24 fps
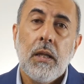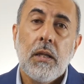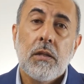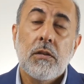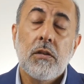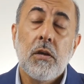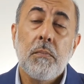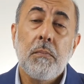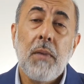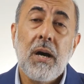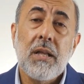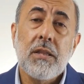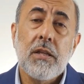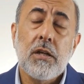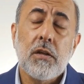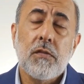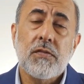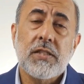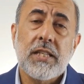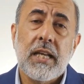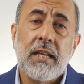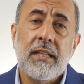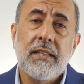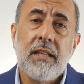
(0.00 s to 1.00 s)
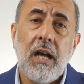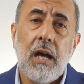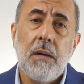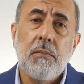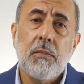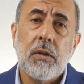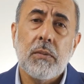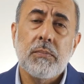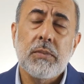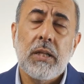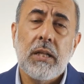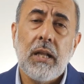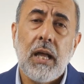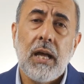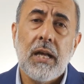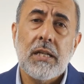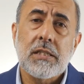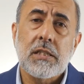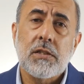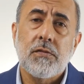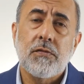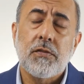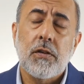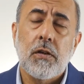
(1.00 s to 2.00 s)
The mother of Sayyidina Amr ibn
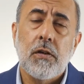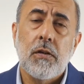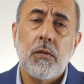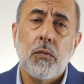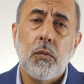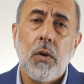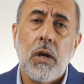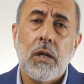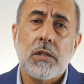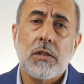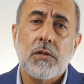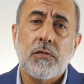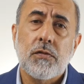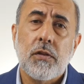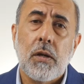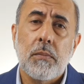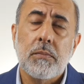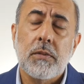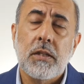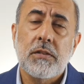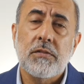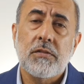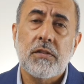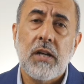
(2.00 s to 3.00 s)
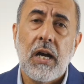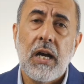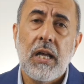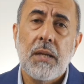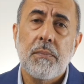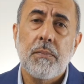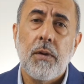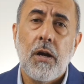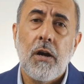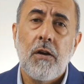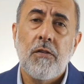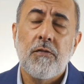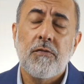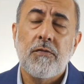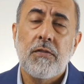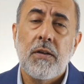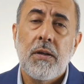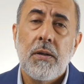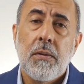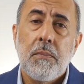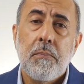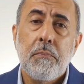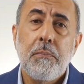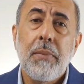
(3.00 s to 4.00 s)
al-As was from the tribe of
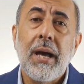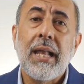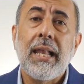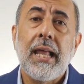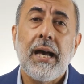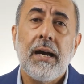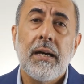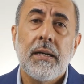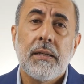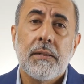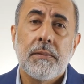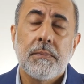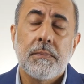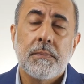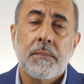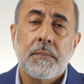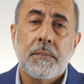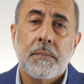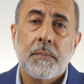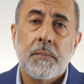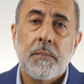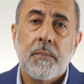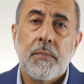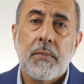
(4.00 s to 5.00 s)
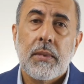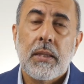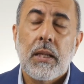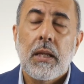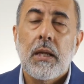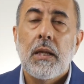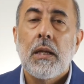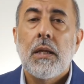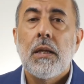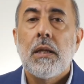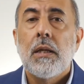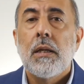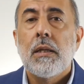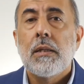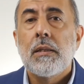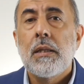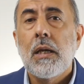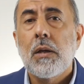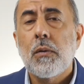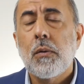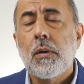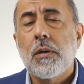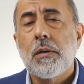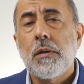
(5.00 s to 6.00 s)
Bala.
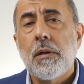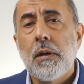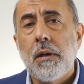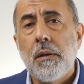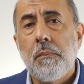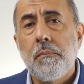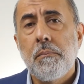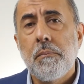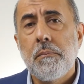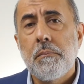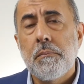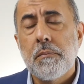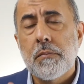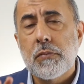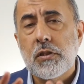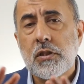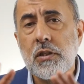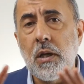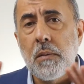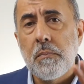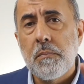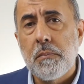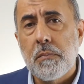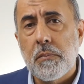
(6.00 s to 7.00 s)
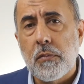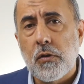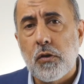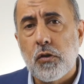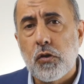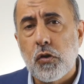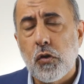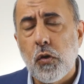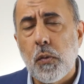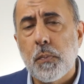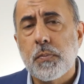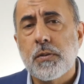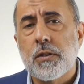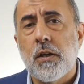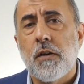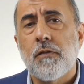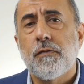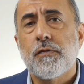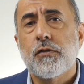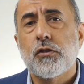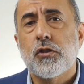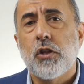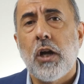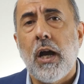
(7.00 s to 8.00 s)
There were some groups
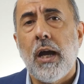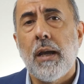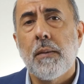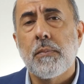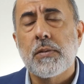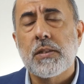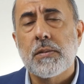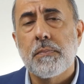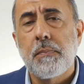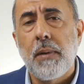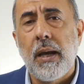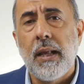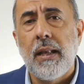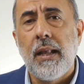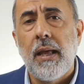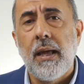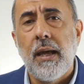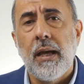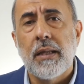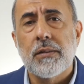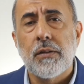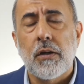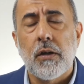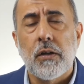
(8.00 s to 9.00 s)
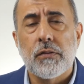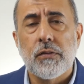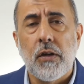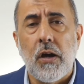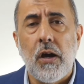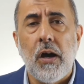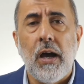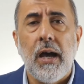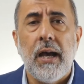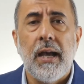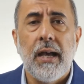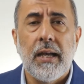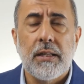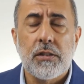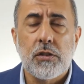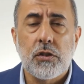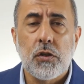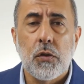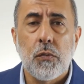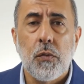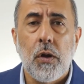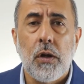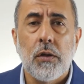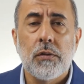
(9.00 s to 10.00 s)
of tribes, Bala and Qada'a and
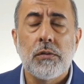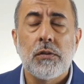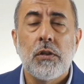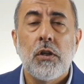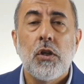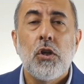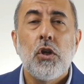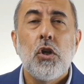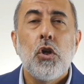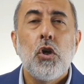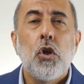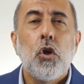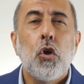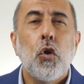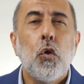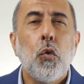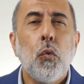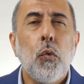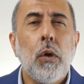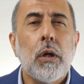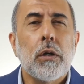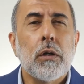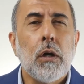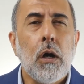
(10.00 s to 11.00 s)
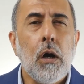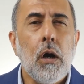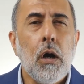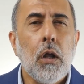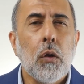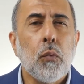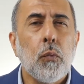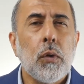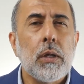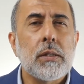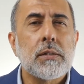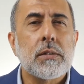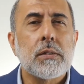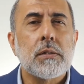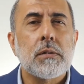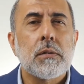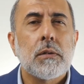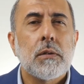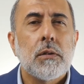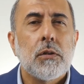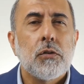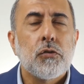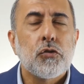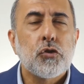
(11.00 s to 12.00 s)
so on, who were always
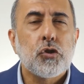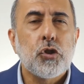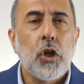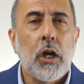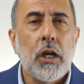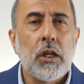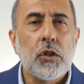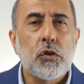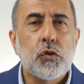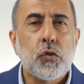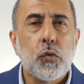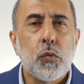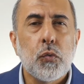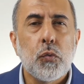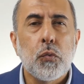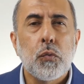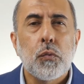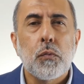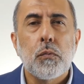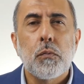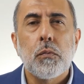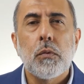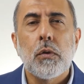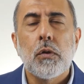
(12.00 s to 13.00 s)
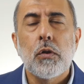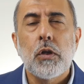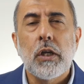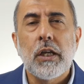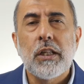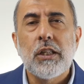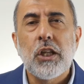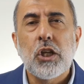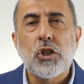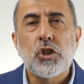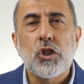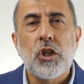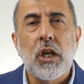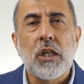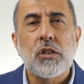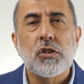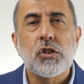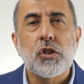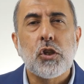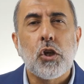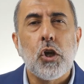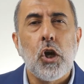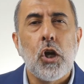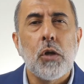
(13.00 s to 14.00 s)
trying to initiate
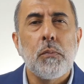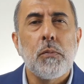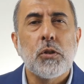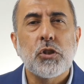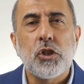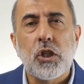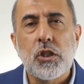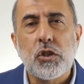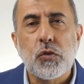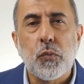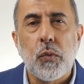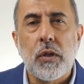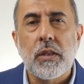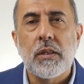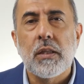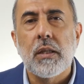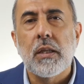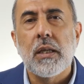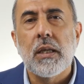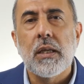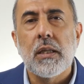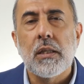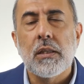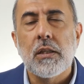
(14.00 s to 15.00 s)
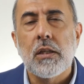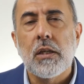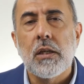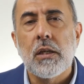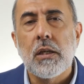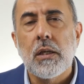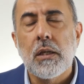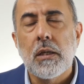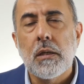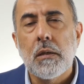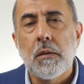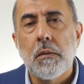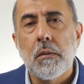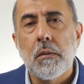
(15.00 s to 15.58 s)
skirmishes with the